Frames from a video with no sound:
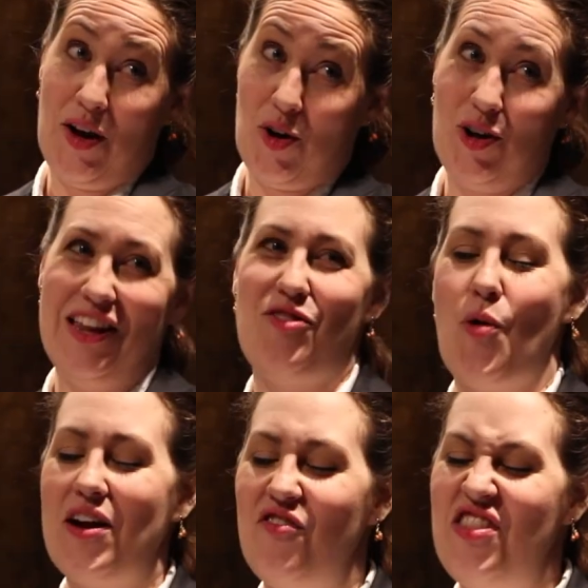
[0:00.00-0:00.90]
my girl, is
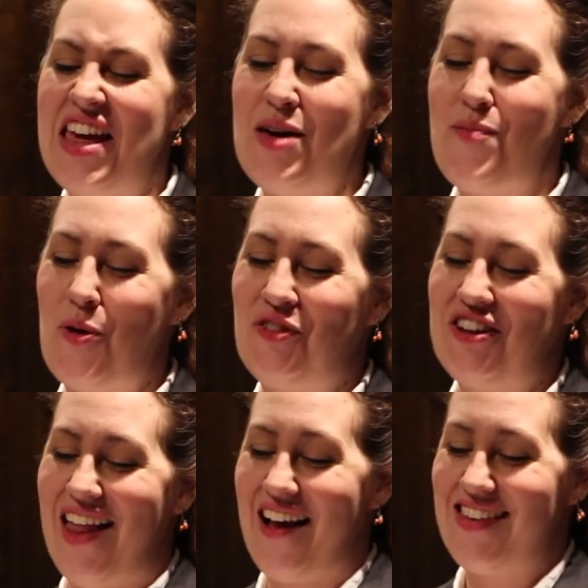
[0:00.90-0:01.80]
one of the most
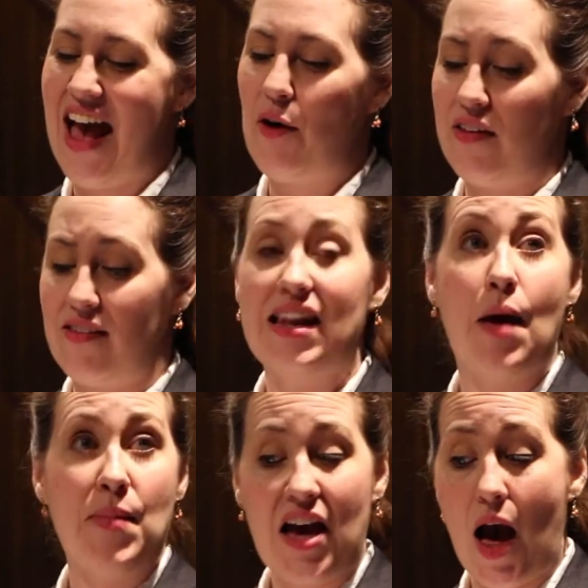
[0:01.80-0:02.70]
deluxe houses.
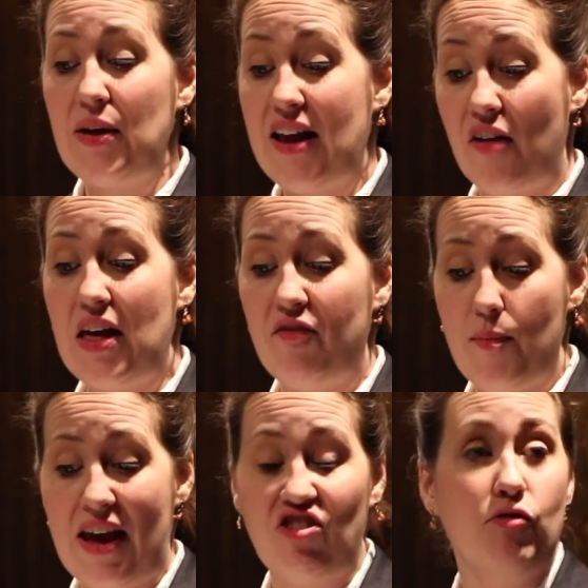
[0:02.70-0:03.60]
Let me copy down the
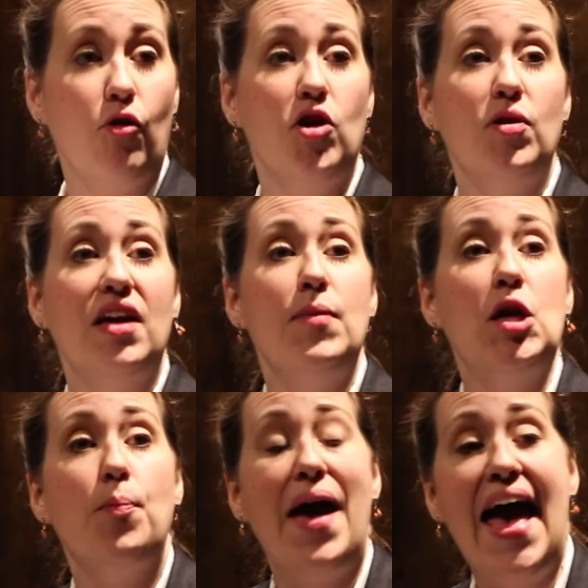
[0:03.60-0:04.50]
information for you. Give me
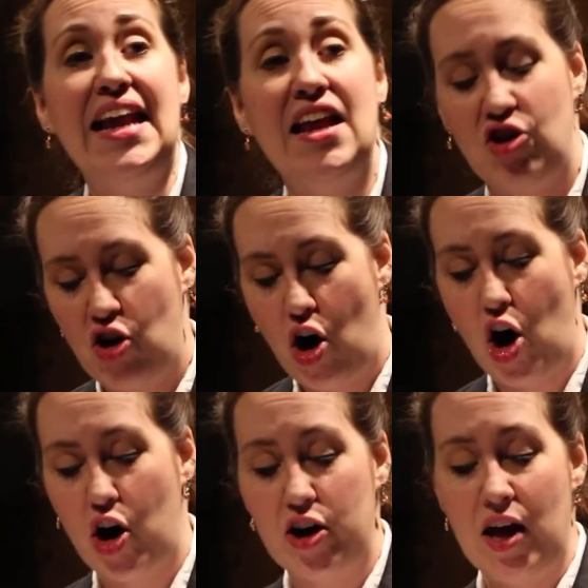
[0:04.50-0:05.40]
your pen and a
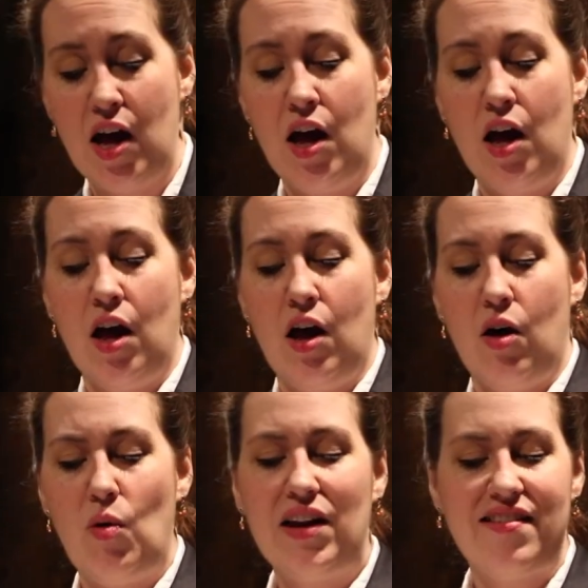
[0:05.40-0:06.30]
card.
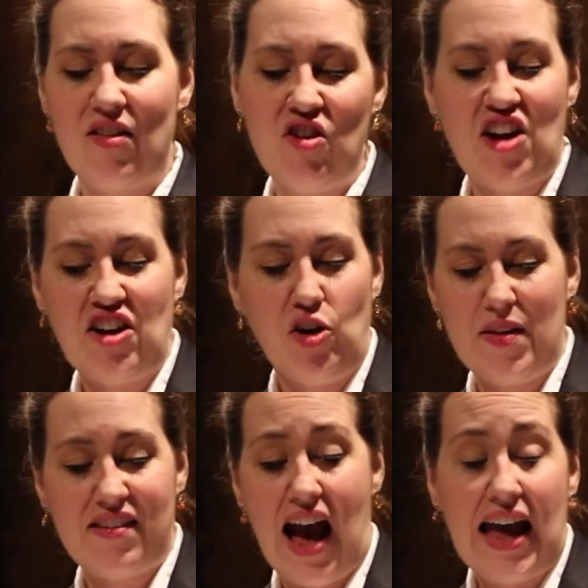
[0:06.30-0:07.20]
Well, it's in the
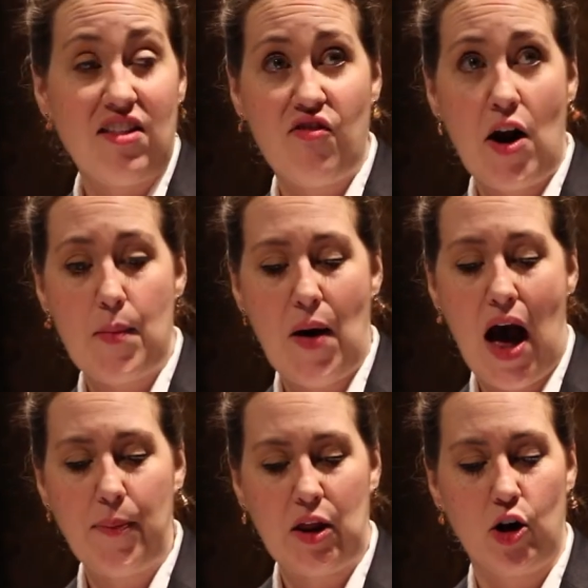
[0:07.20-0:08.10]
Gentleman's Guide. It's very
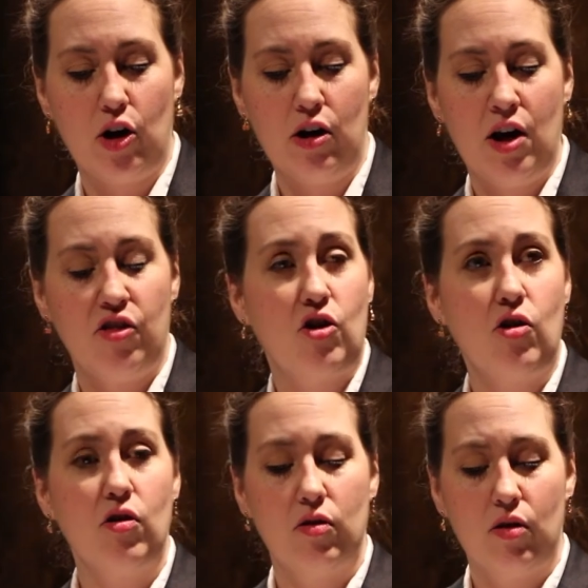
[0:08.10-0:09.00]
popular. The
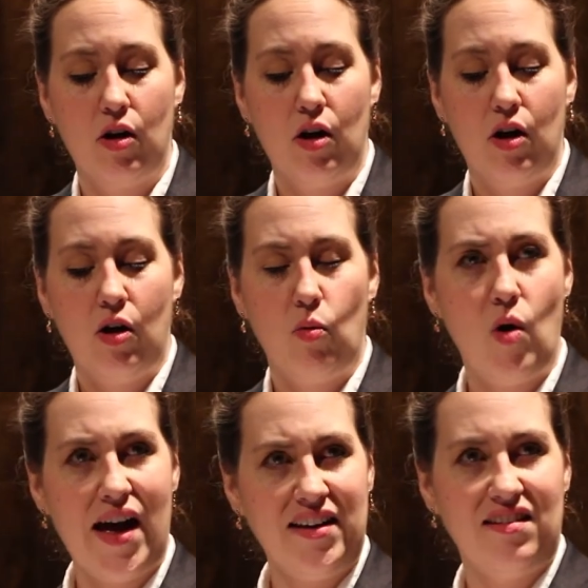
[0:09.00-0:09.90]
girl...
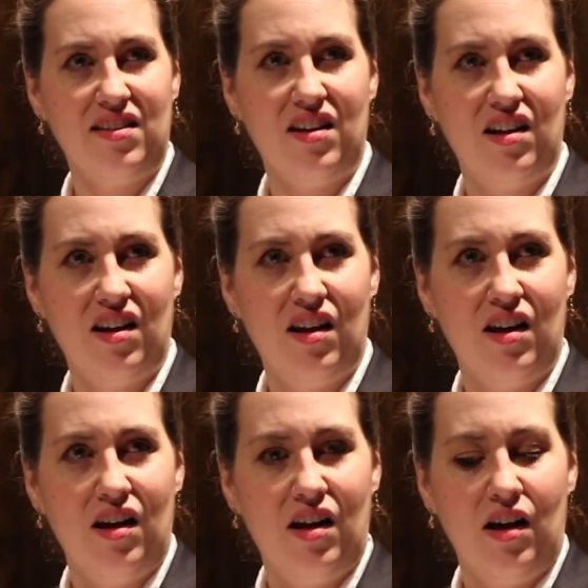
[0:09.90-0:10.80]
What?
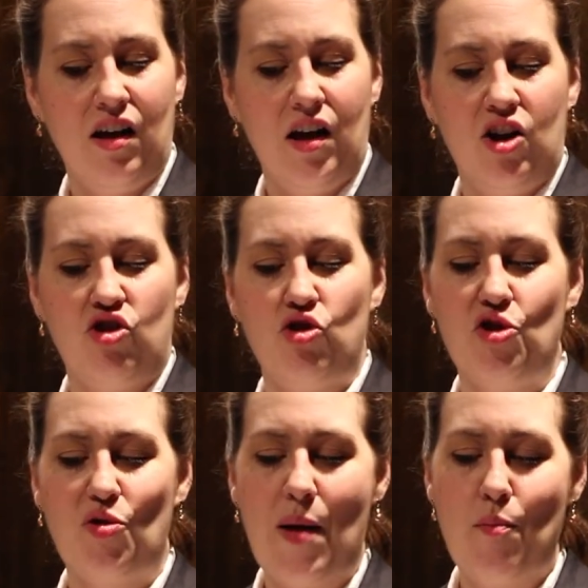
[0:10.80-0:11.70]
Don't
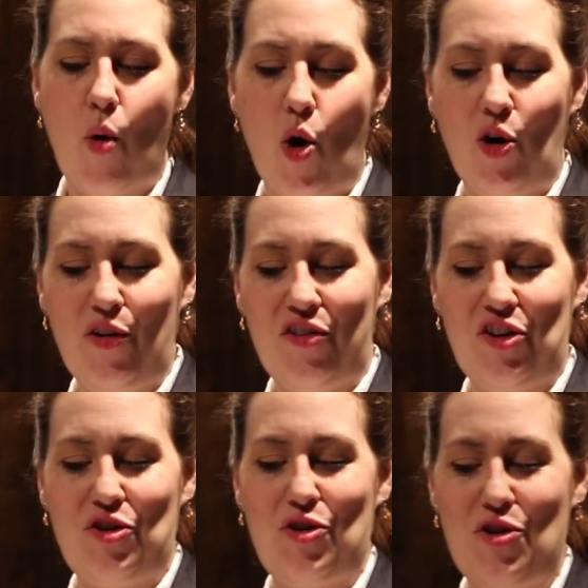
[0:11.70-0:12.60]
you cry morals
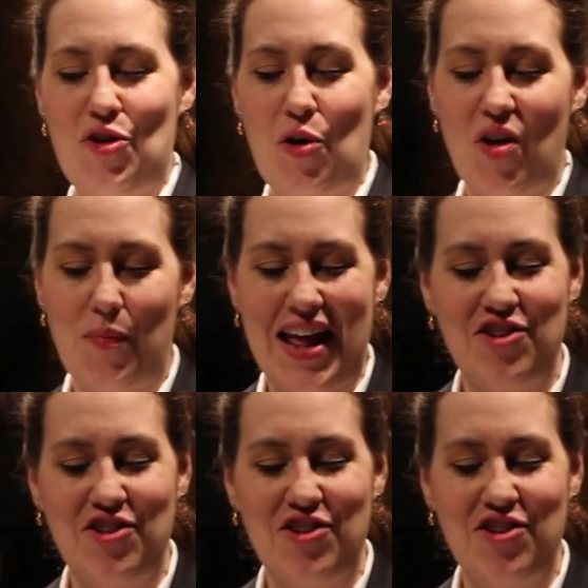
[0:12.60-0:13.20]
and turn your nose up at